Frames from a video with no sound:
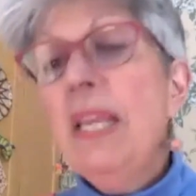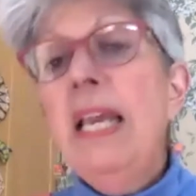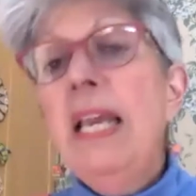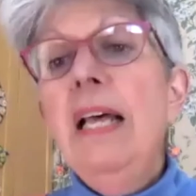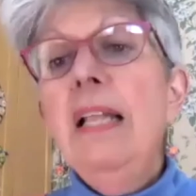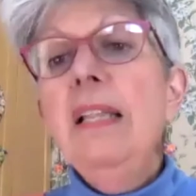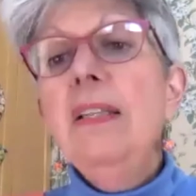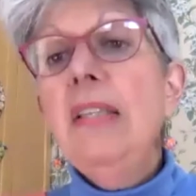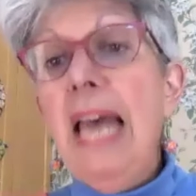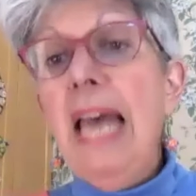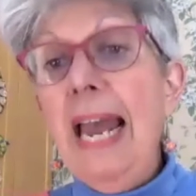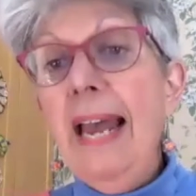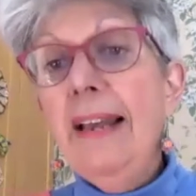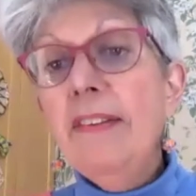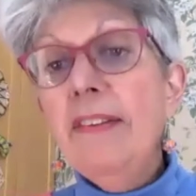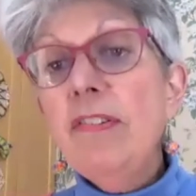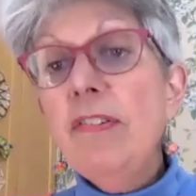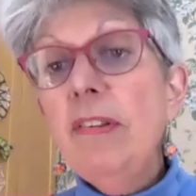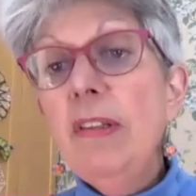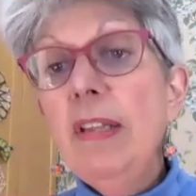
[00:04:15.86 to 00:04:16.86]

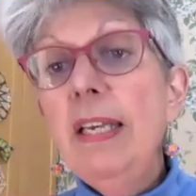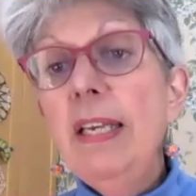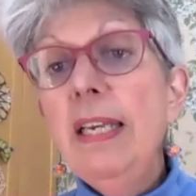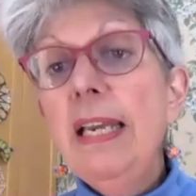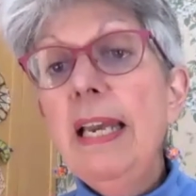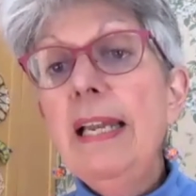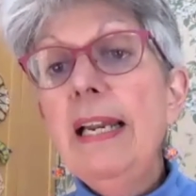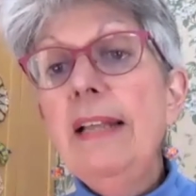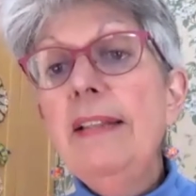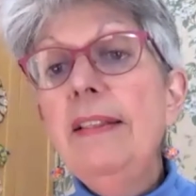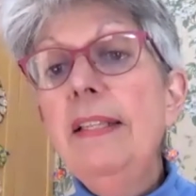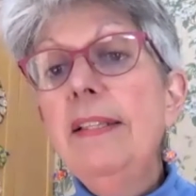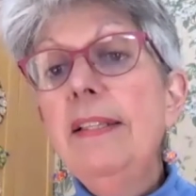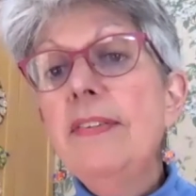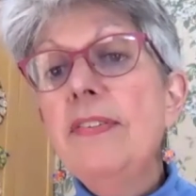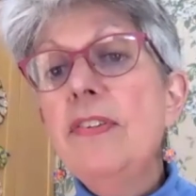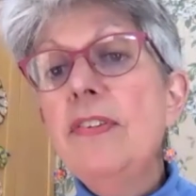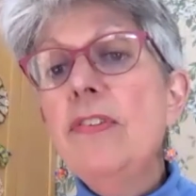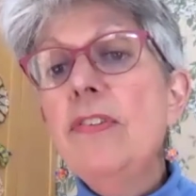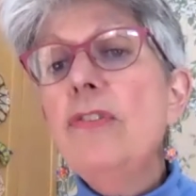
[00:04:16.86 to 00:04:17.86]
Lastly, and I think
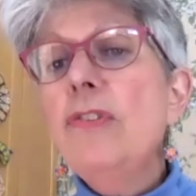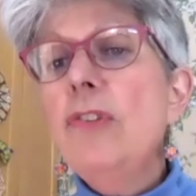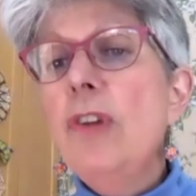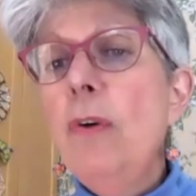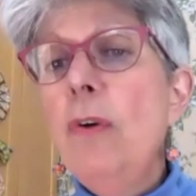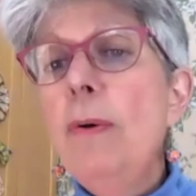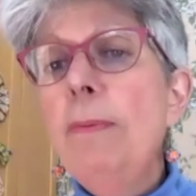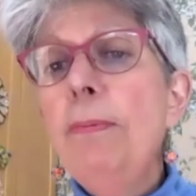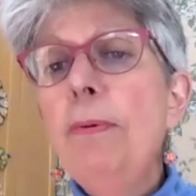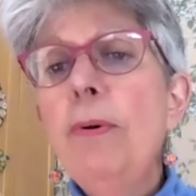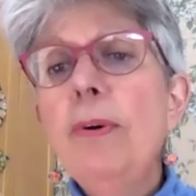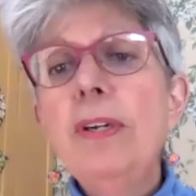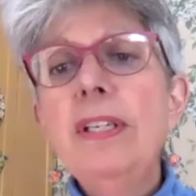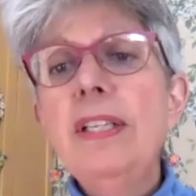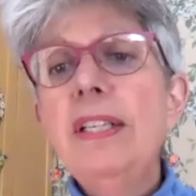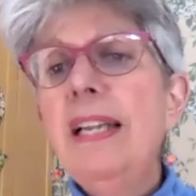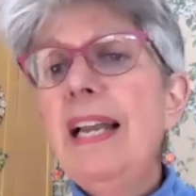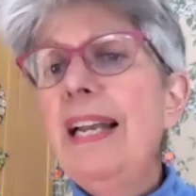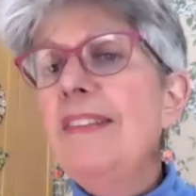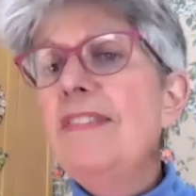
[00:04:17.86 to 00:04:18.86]
this is so important,
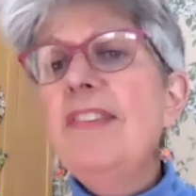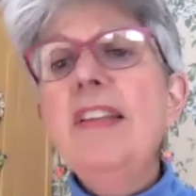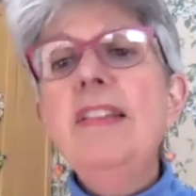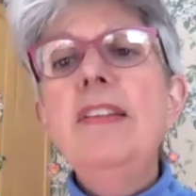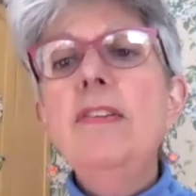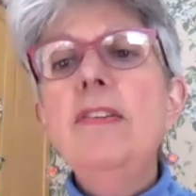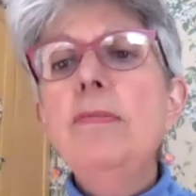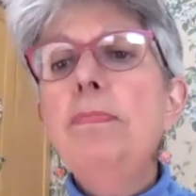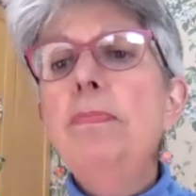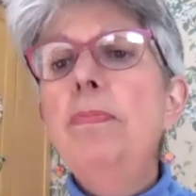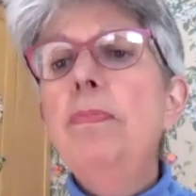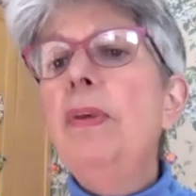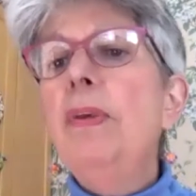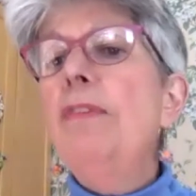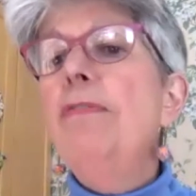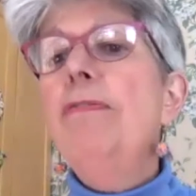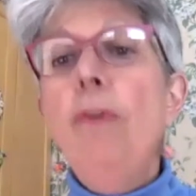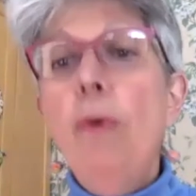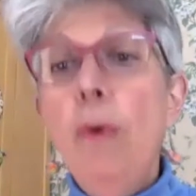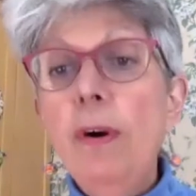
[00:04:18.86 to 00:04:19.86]
and I said this
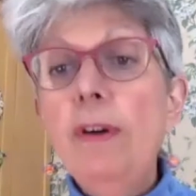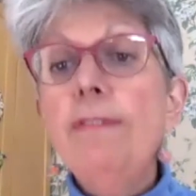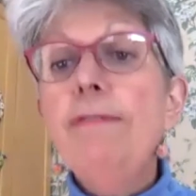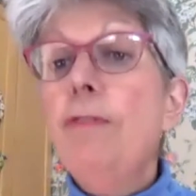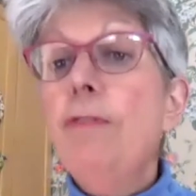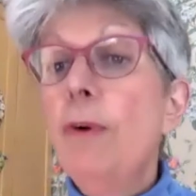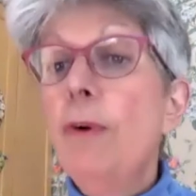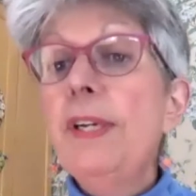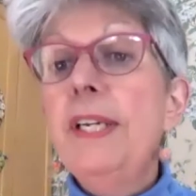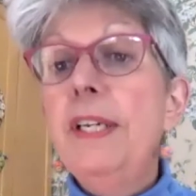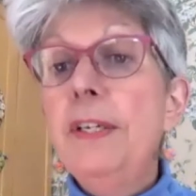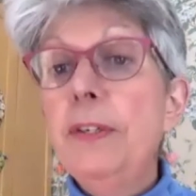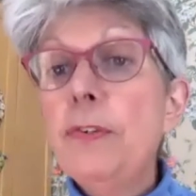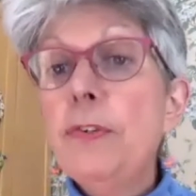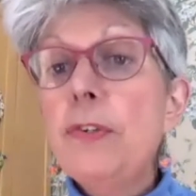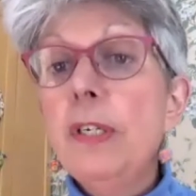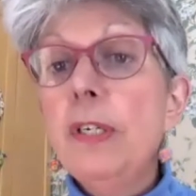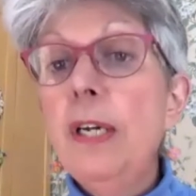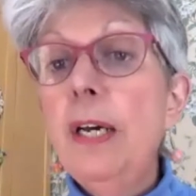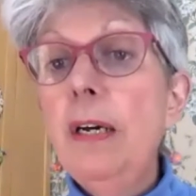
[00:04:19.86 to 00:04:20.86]
before 4
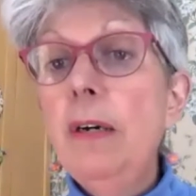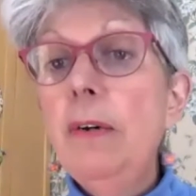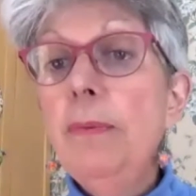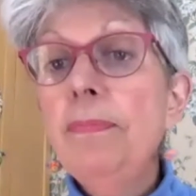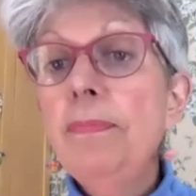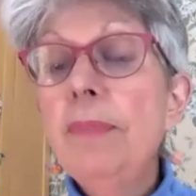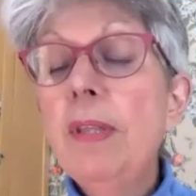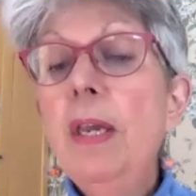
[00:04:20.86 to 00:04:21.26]
years ago,